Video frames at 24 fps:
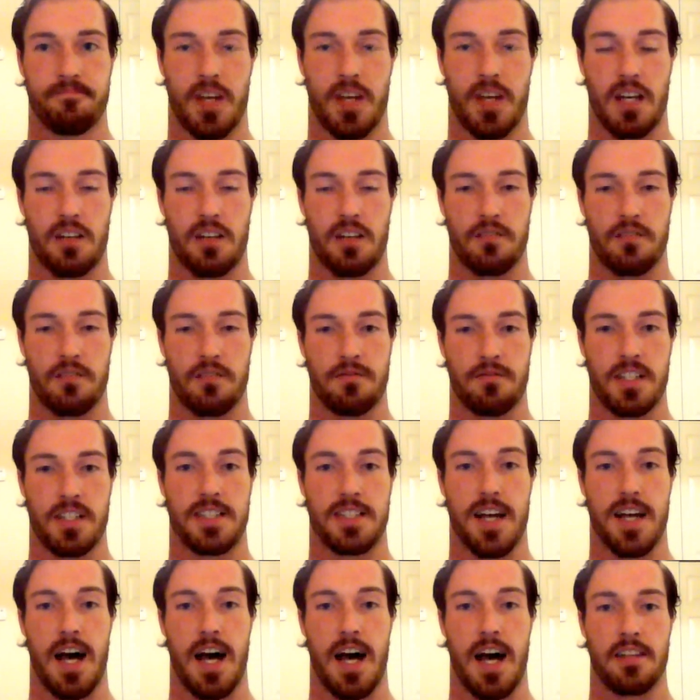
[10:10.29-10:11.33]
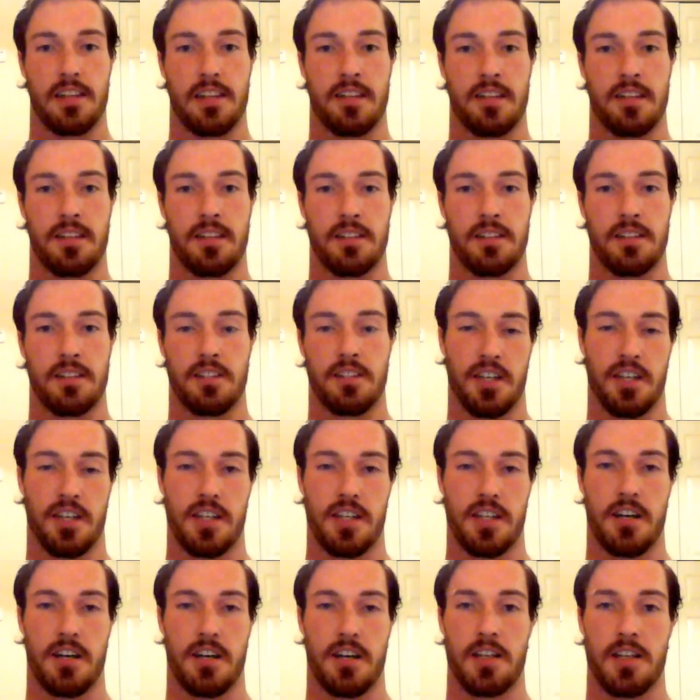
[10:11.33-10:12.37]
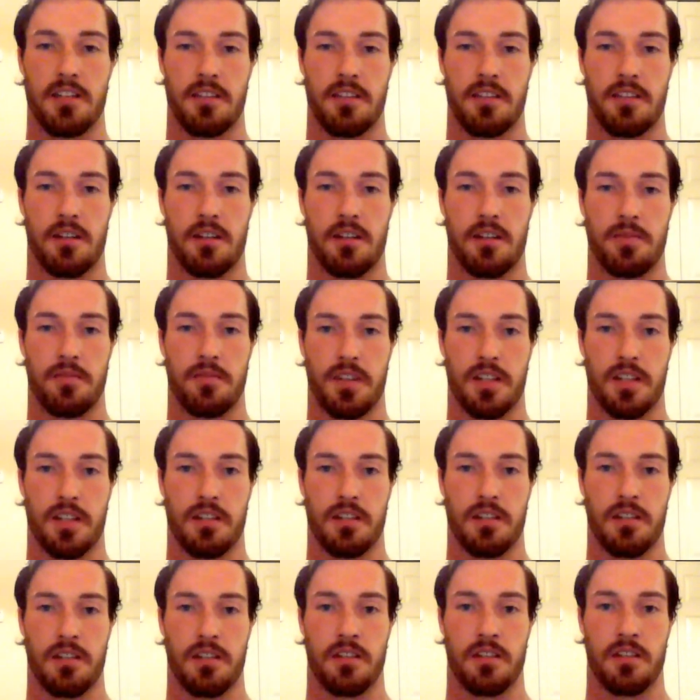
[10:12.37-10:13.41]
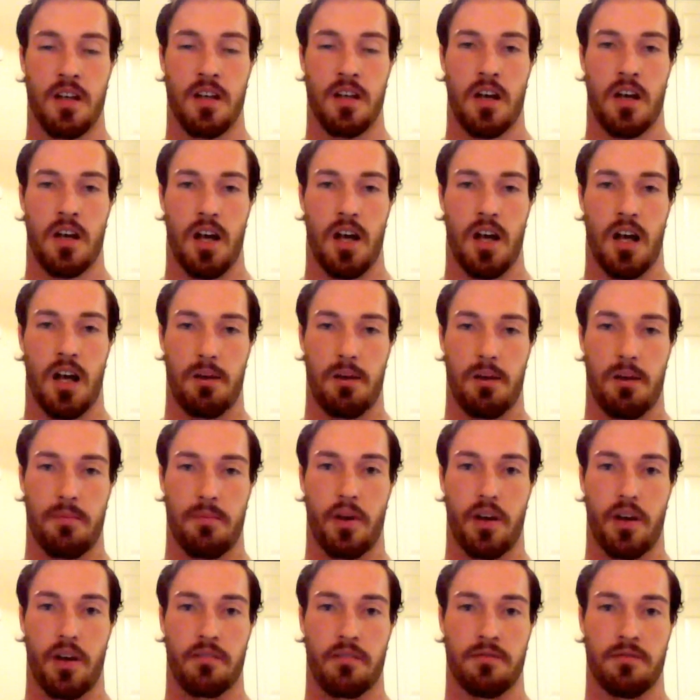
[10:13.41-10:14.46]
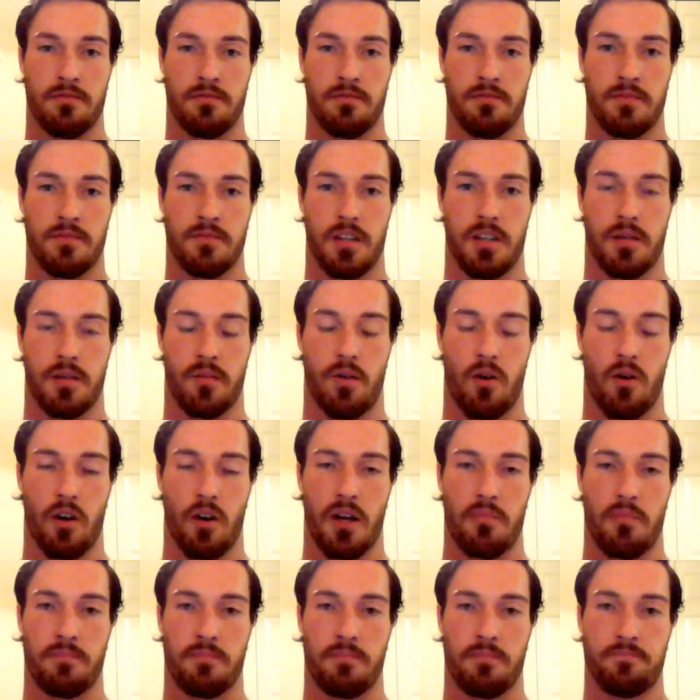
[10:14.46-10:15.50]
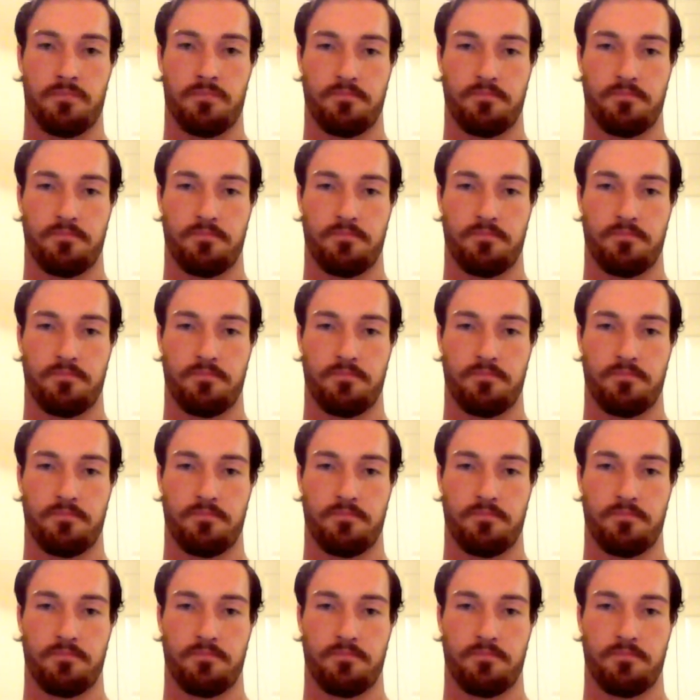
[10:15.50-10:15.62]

kind of aside and, and just get it done in terms of getting um, the win in a bowl game.